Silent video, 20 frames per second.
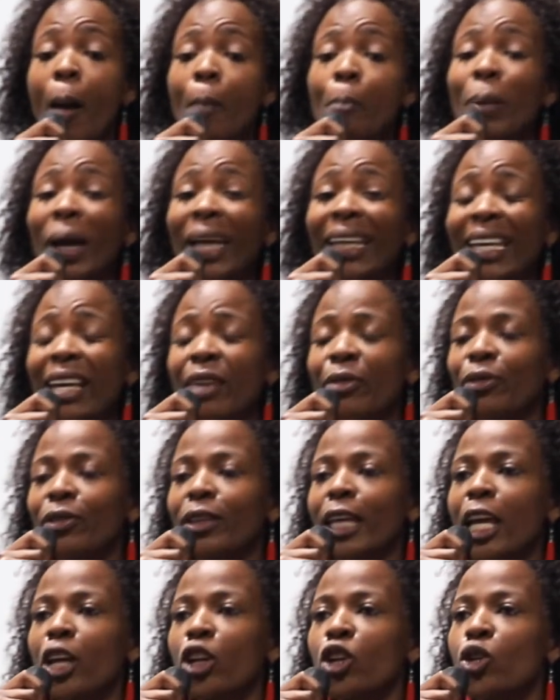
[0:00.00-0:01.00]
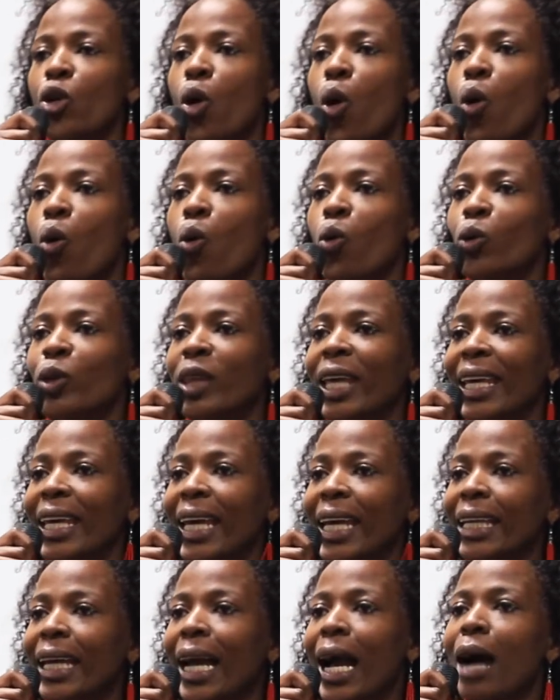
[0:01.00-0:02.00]
but if they know, they
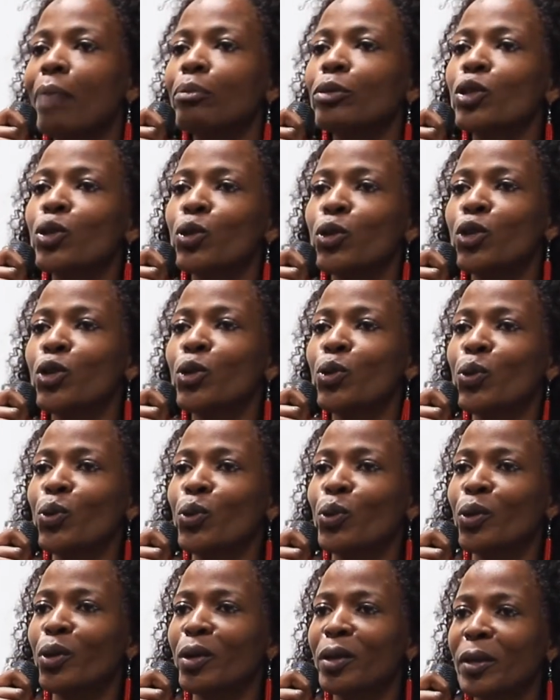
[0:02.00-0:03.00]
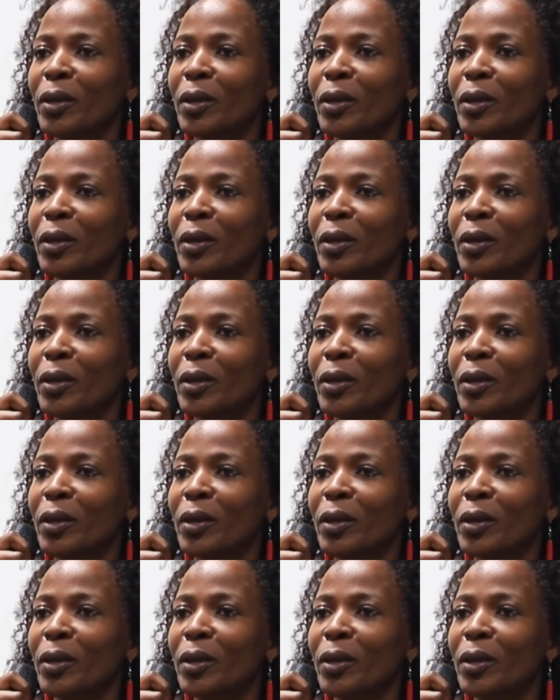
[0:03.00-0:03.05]
can come to you